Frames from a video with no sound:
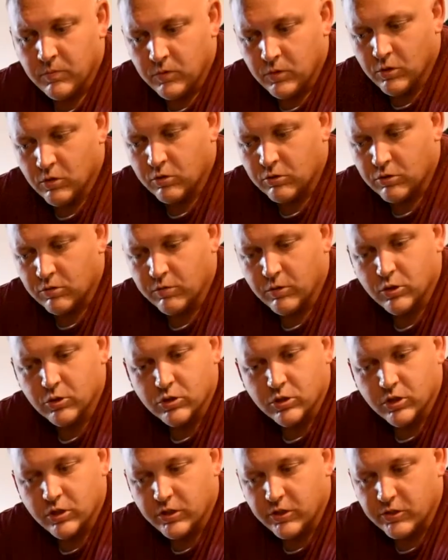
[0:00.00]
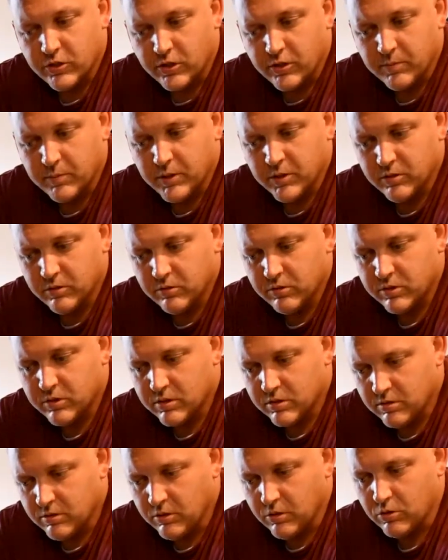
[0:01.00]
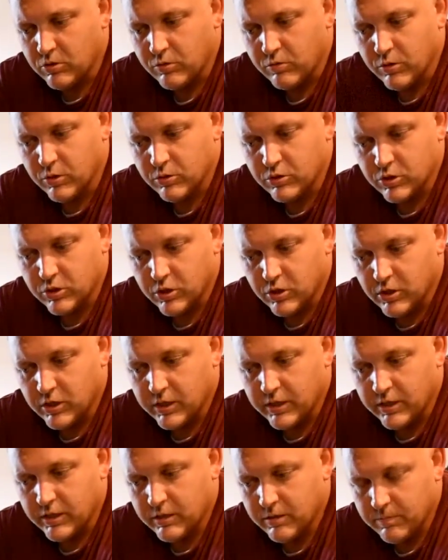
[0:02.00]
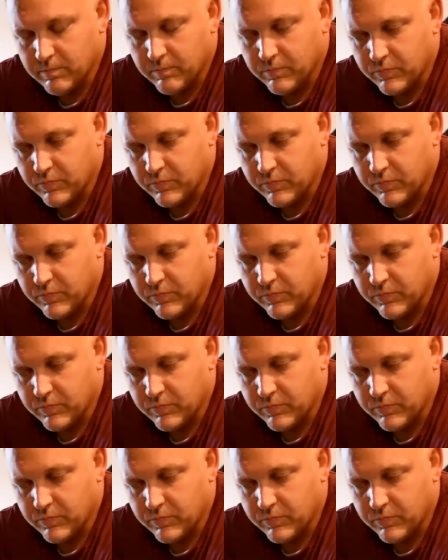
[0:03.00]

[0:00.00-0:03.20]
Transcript: no corrosion on the terminals, no corrosion on